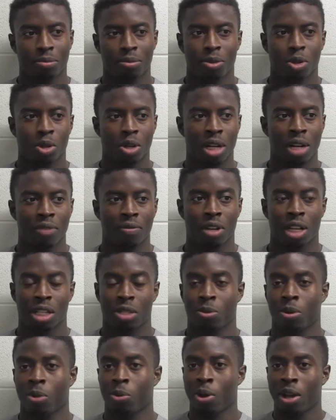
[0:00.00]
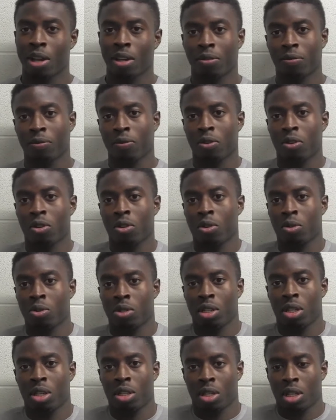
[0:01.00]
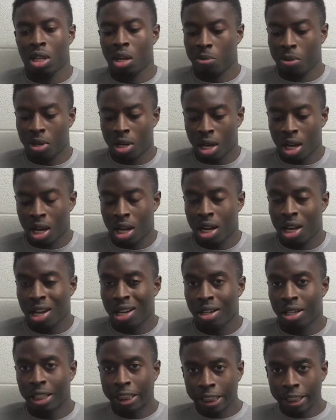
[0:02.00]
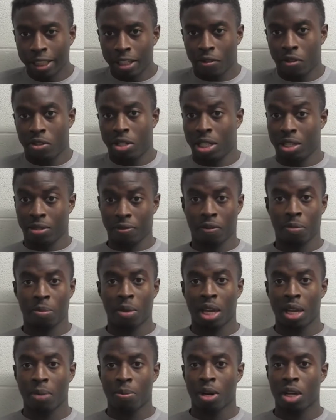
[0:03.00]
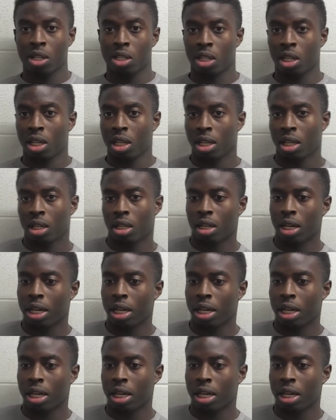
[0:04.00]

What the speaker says: More than ever, that's what I'm waiting for all season. That'll be the highlight for season for me personally.